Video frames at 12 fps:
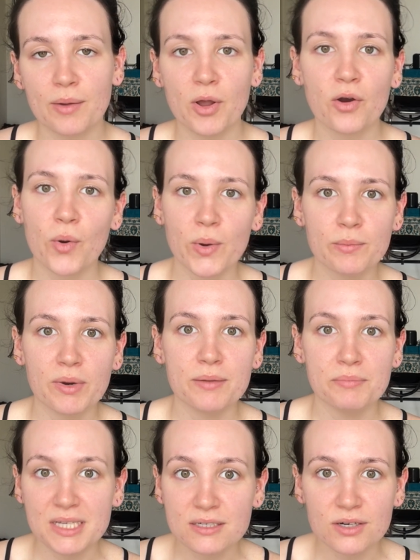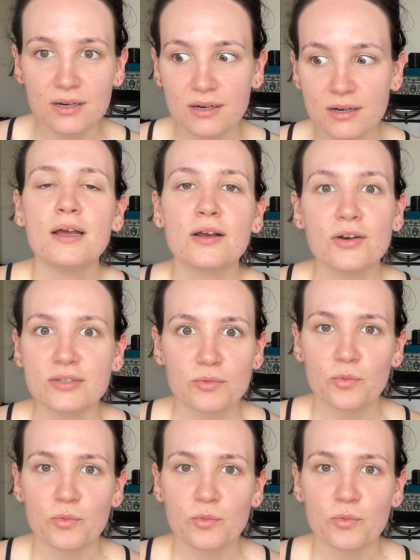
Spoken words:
I'm not going by meter because